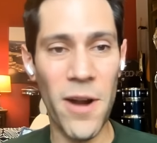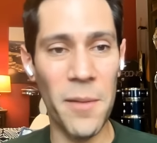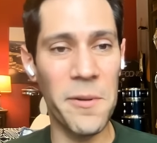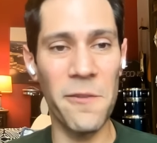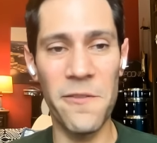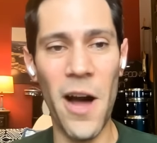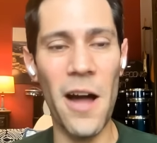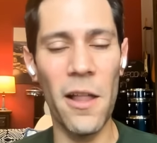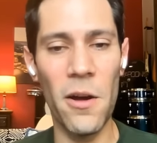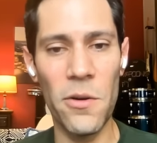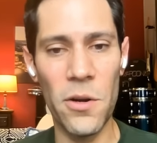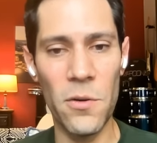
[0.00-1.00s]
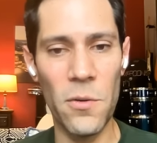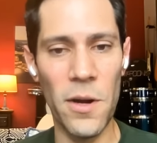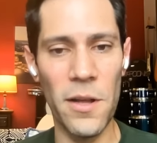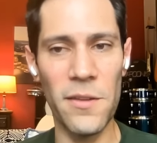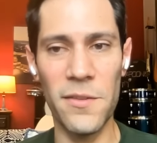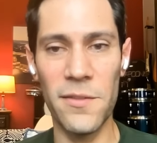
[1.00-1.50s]
Rob Cavallo, who
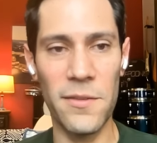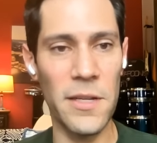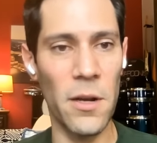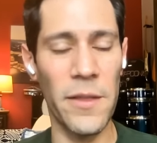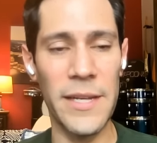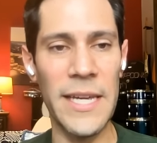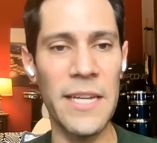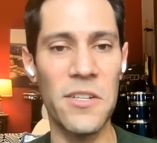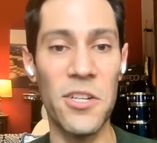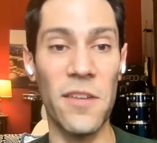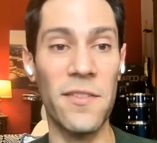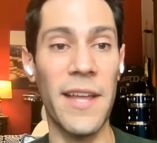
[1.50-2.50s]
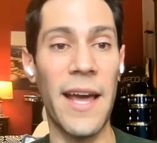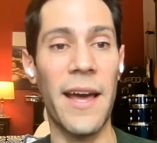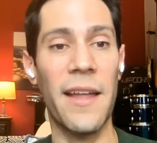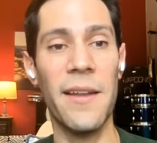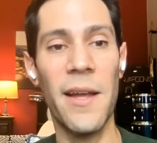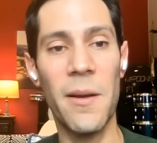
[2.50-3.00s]
was, you know, he had just
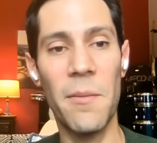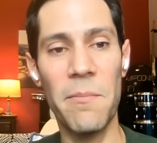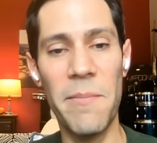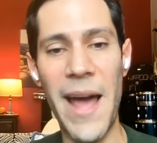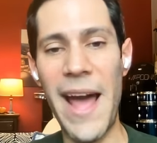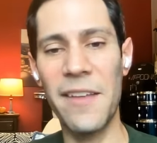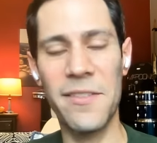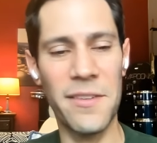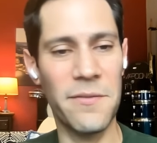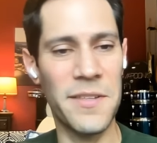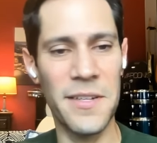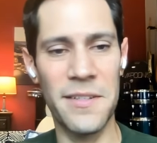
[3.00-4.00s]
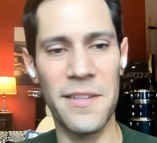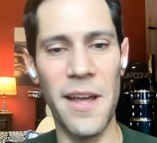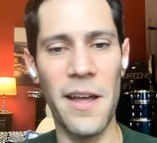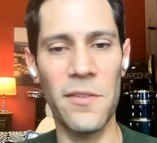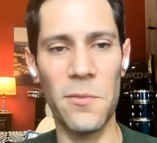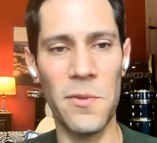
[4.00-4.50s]
had massive
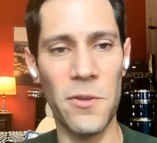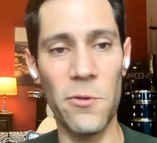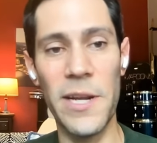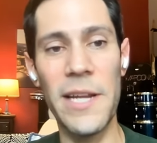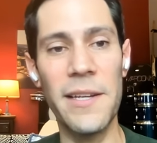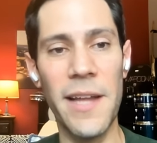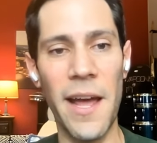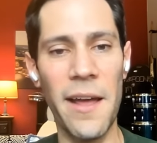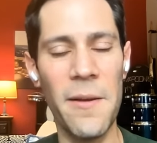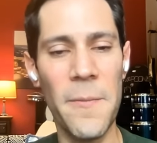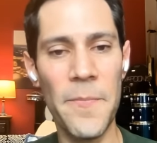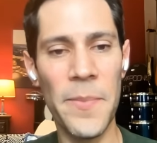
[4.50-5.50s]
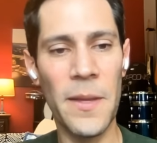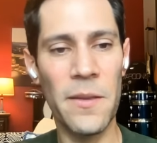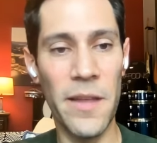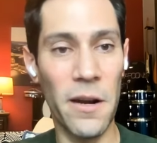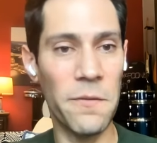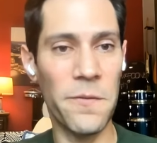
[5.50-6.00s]
success with Green Day,
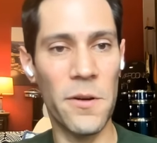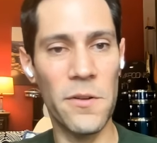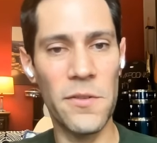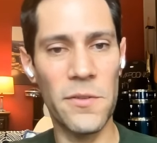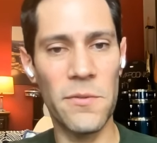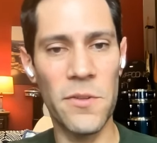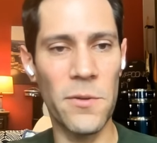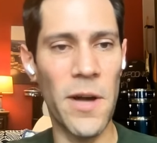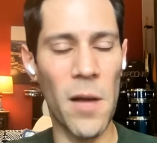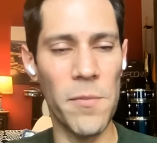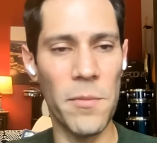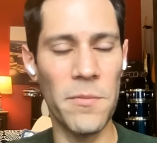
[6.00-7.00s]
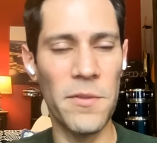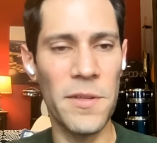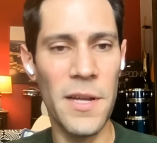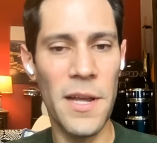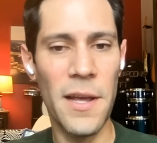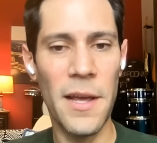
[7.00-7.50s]
their first two albums.
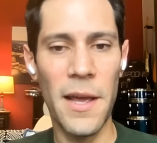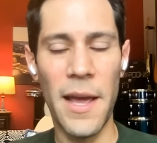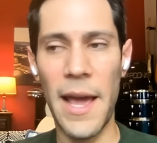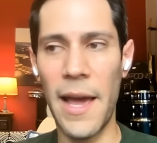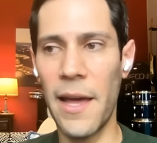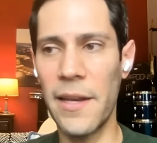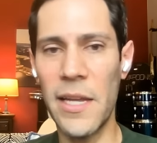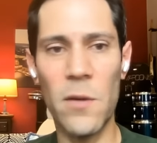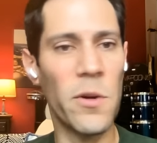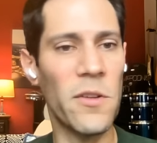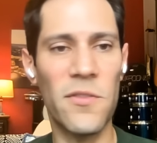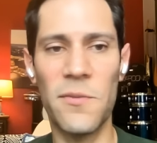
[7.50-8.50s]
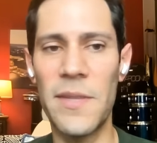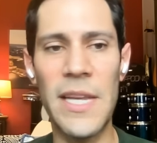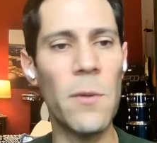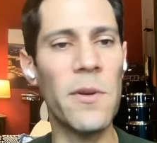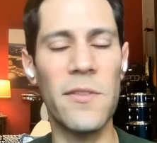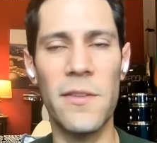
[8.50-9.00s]
And he was
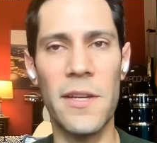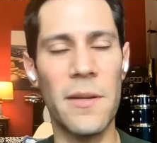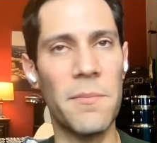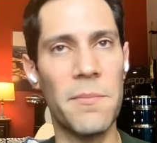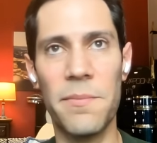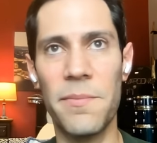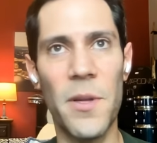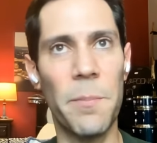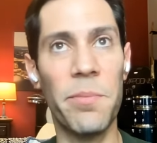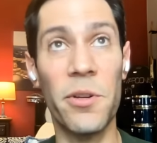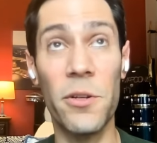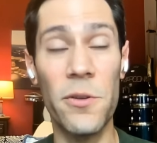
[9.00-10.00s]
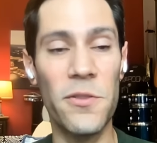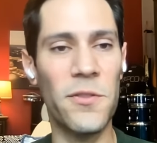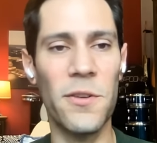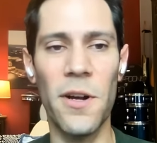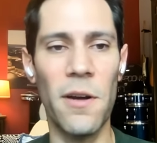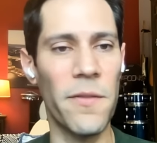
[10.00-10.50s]
the
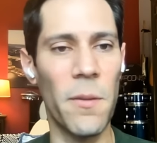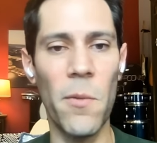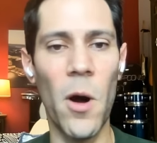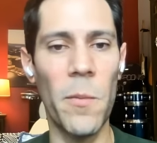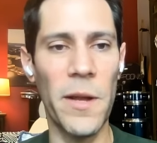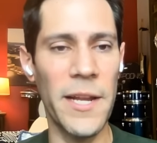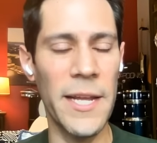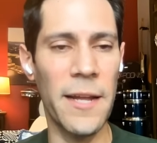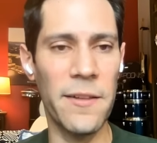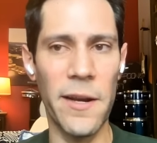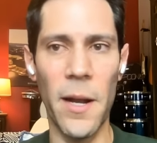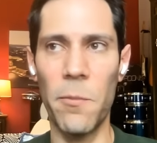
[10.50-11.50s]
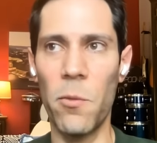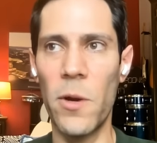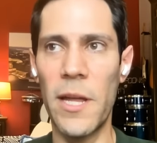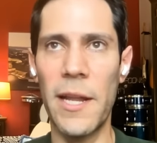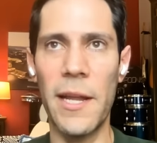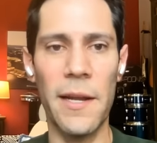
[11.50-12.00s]
producer of the moment. He ended up
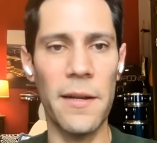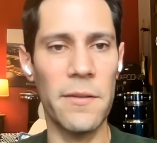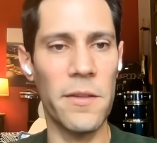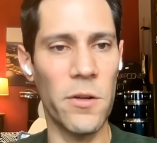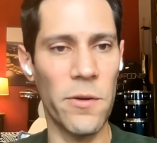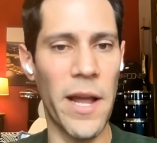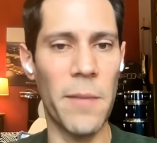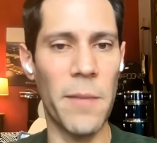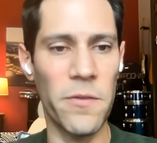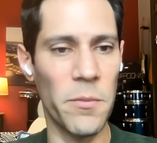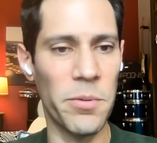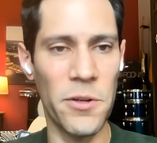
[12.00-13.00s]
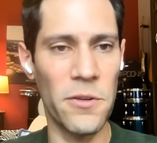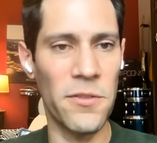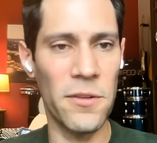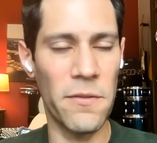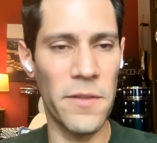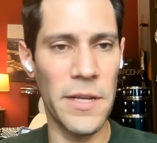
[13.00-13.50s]
winning the Grammy for
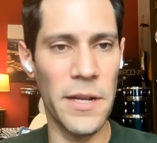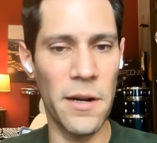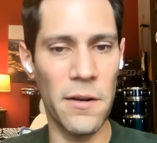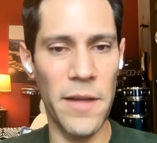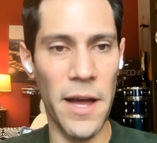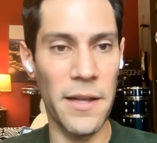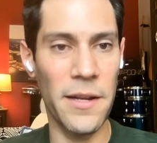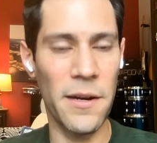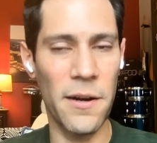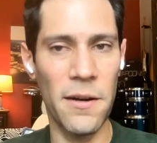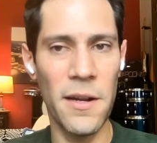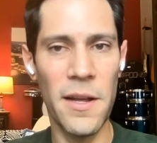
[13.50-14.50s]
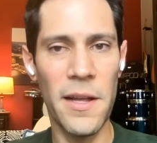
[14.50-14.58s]
Producer of the Year that year.